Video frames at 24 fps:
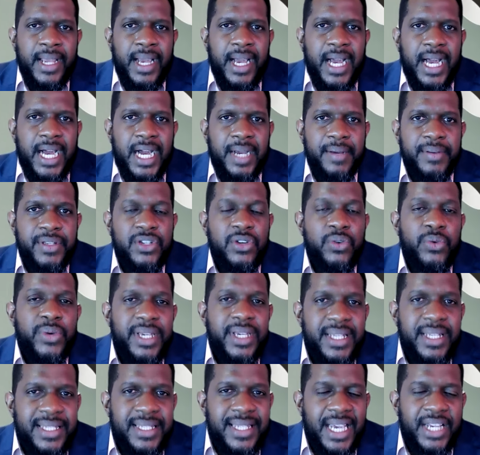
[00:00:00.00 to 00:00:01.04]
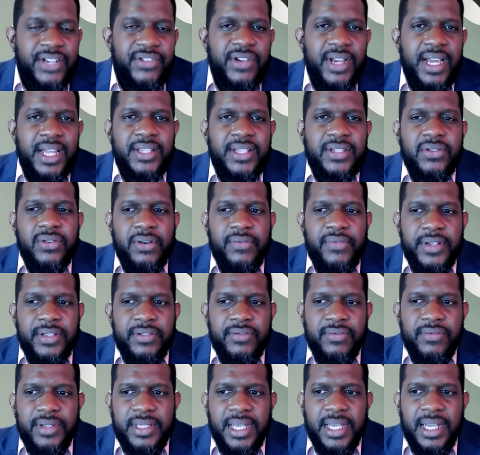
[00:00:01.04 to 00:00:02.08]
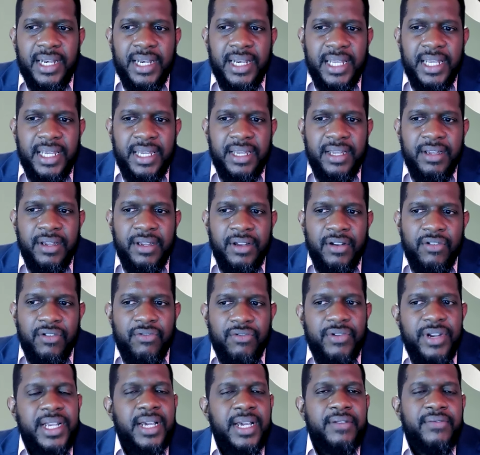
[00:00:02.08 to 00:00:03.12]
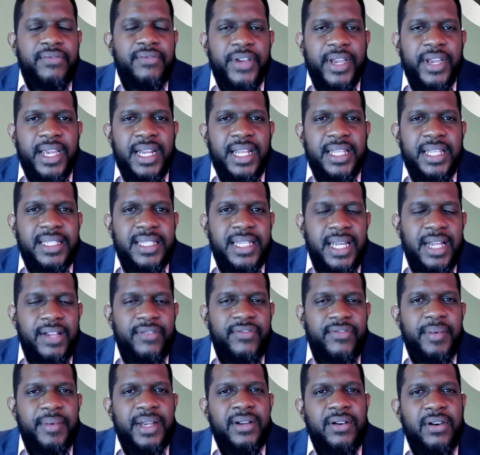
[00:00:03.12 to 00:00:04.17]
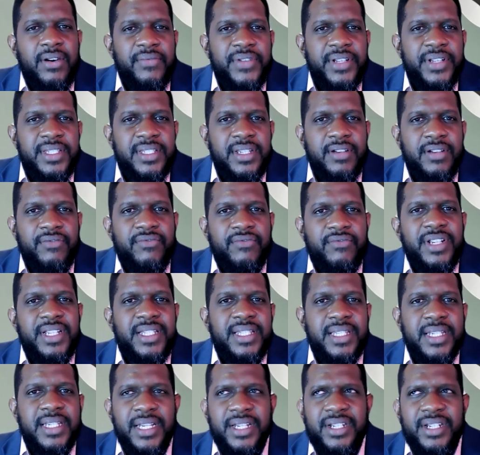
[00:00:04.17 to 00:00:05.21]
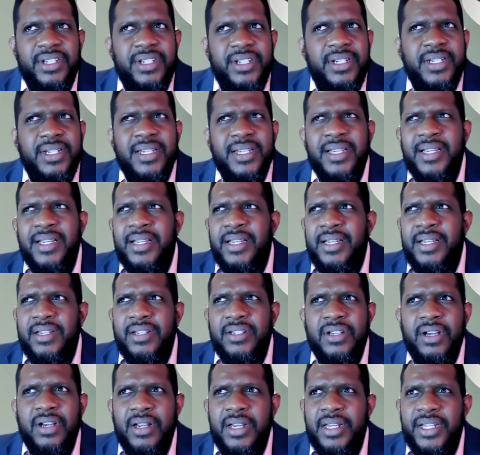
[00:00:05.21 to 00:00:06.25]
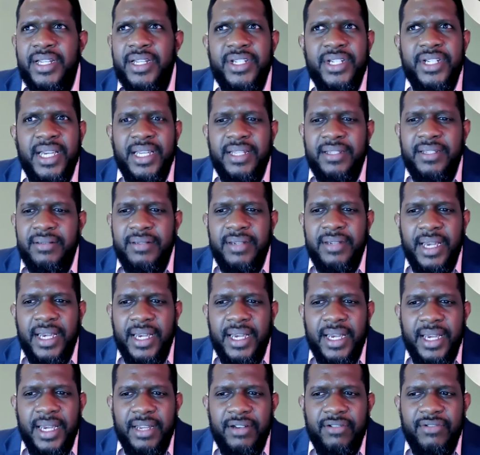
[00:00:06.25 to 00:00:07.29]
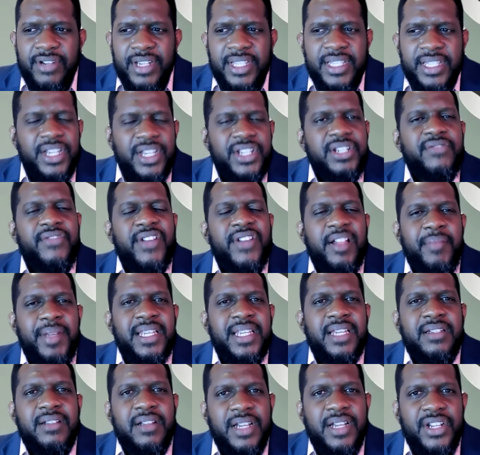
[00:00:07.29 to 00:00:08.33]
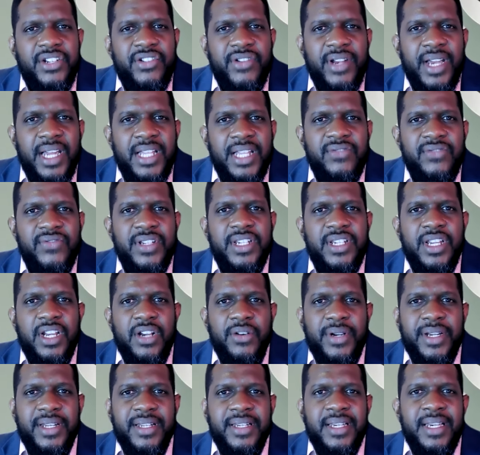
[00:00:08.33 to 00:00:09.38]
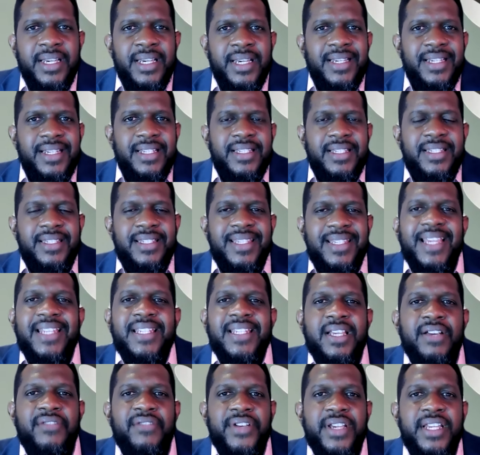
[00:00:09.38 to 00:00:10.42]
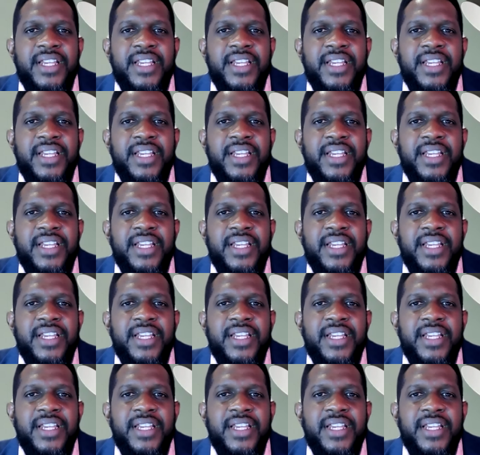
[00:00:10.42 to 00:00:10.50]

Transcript: Um, UWI's Tech Transfer office recently reconfigured itself from an office of research, knowledge and uh, uh, research development and knowledge transfer to now a center for